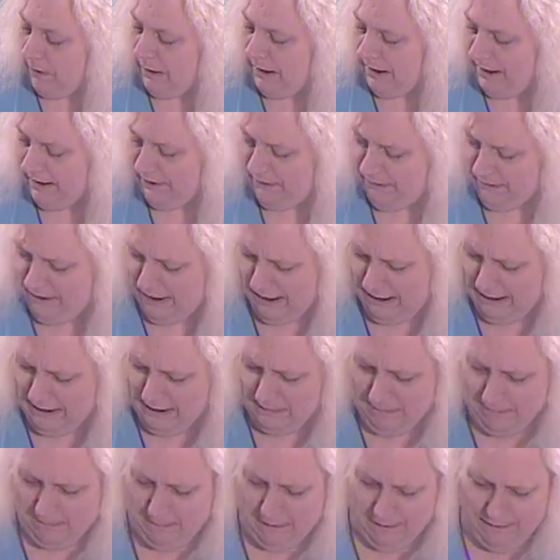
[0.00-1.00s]
I thank
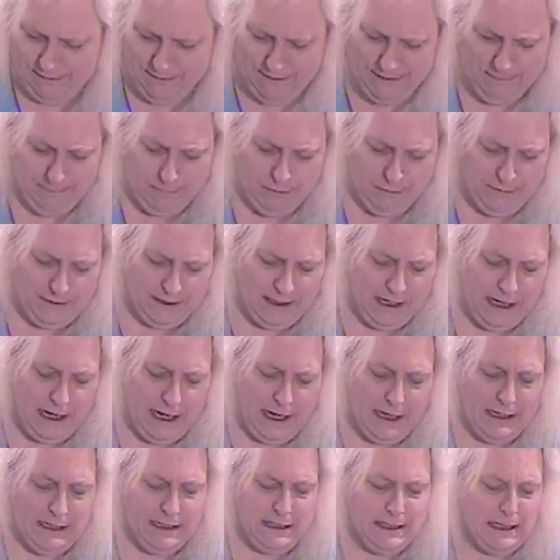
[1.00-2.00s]
Mother
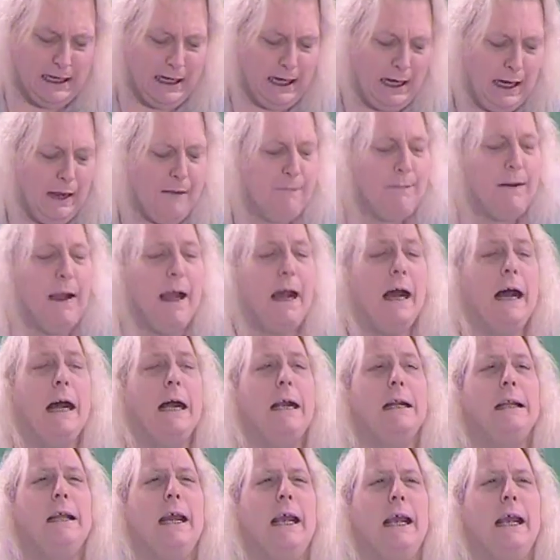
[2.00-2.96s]
God that I have had